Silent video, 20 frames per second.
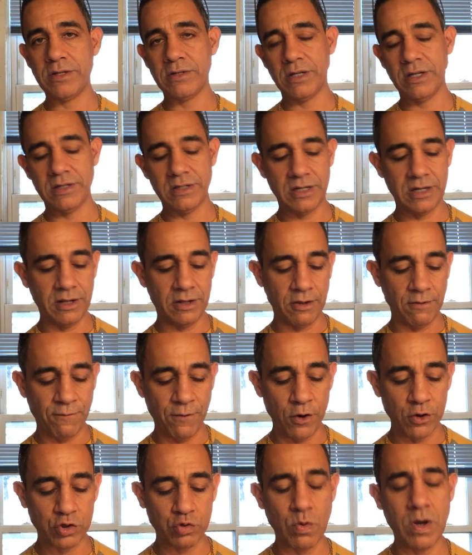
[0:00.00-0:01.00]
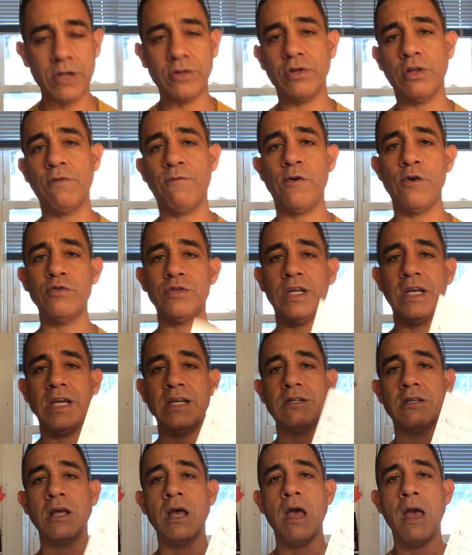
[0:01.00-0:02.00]
So this is the first one. So the first thing
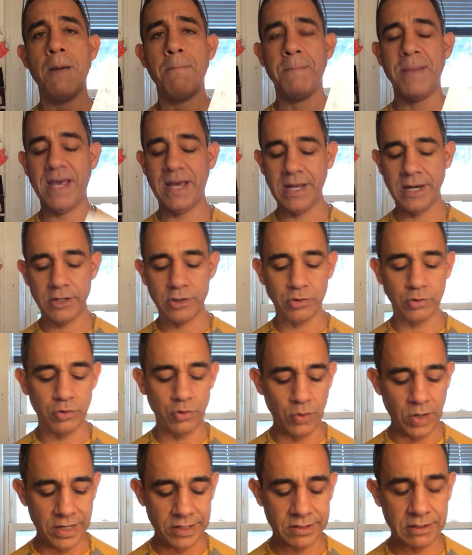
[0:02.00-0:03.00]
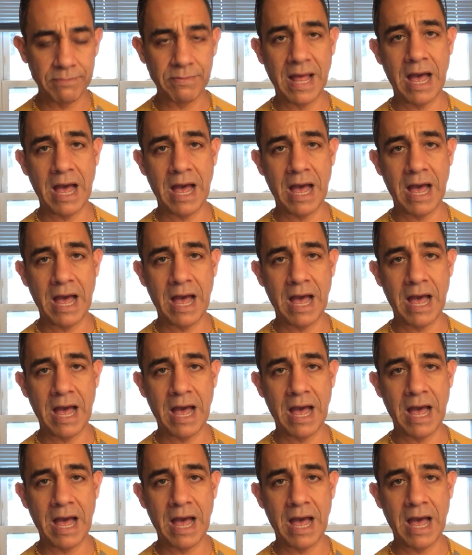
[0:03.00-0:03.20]
is making a to-do list.